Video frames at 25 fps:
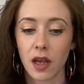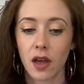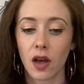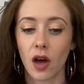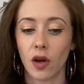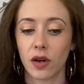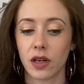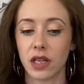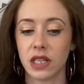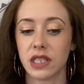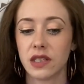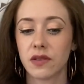
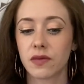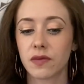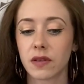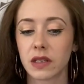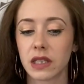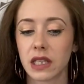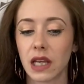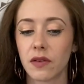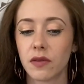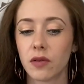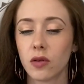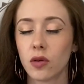On a different
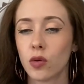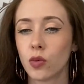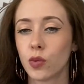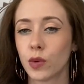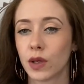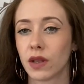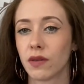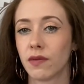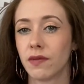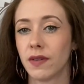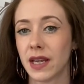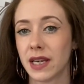level,
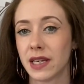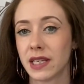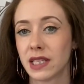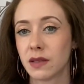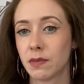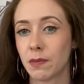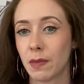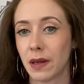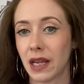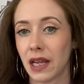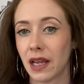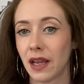with Venus
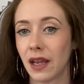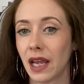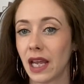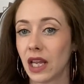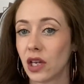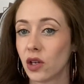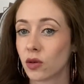being in